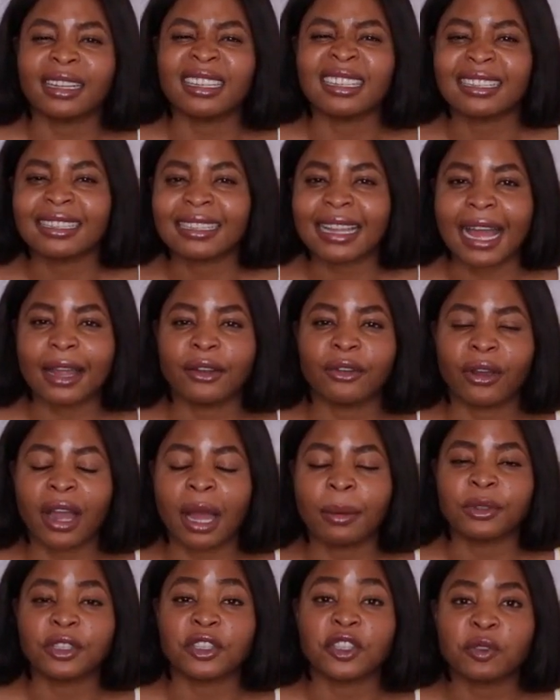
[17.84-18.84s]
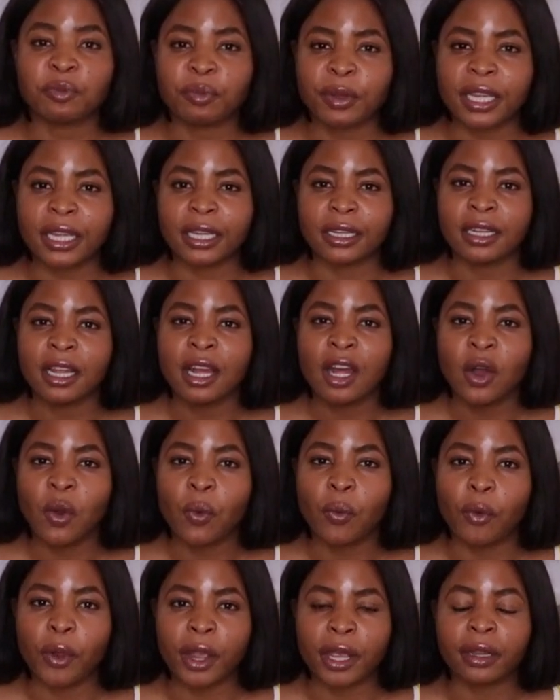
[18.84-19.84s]
understand or come to speed
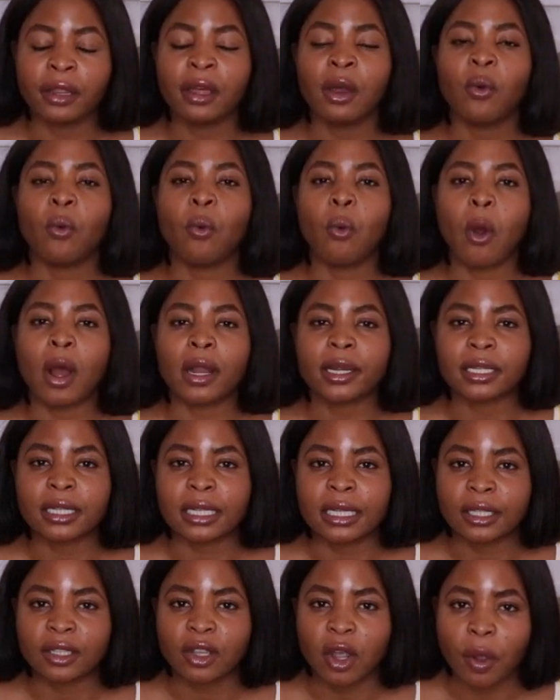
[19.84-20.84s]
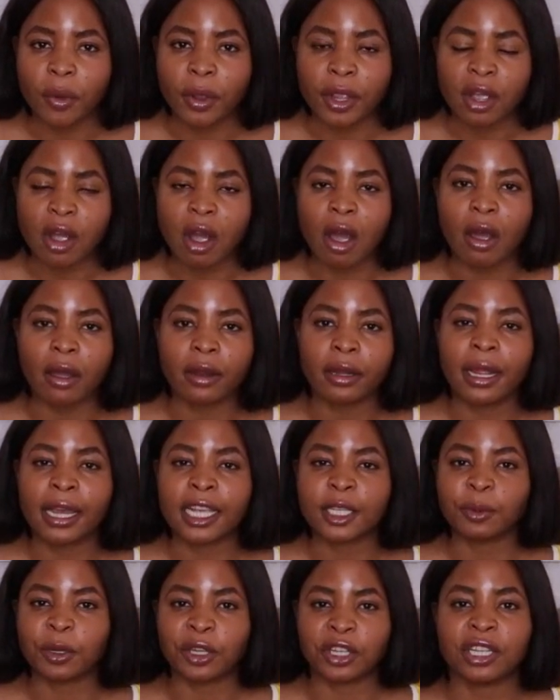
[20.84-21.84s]
with what is going on,
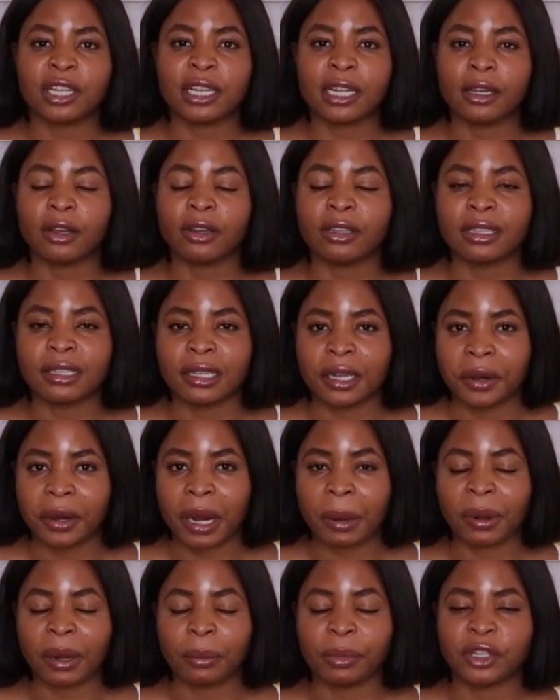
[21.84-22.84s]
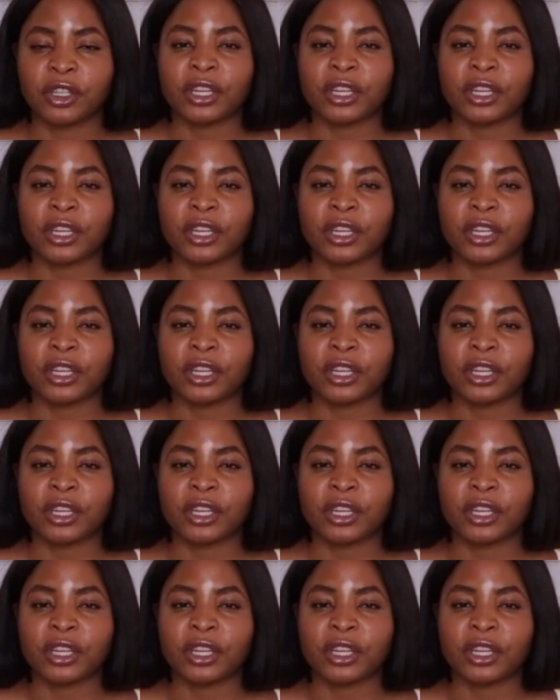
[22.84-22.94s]
especially considering I'm going to be